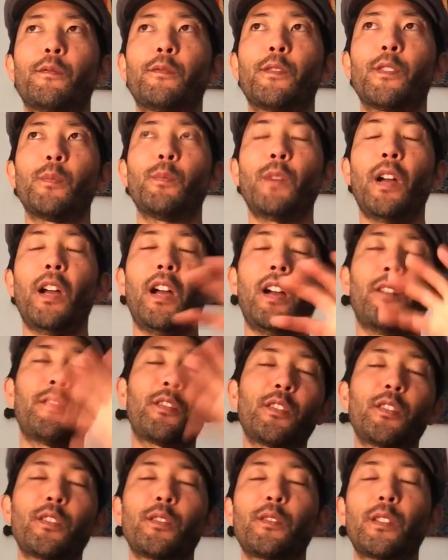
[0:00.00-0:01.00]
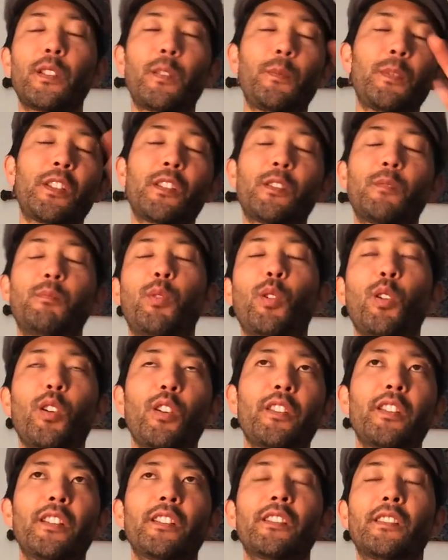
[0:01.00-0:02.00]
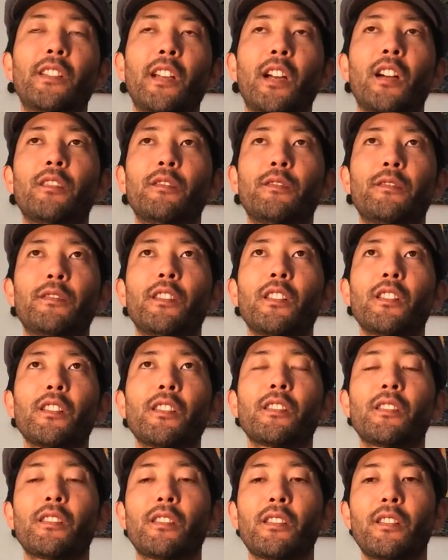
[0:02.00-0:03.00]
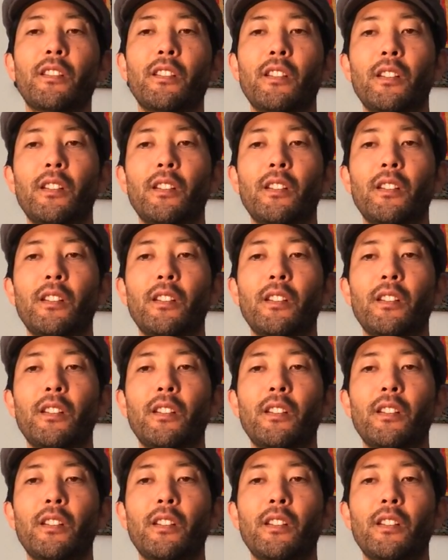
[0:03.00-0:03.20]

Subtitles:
let me just boil things down first.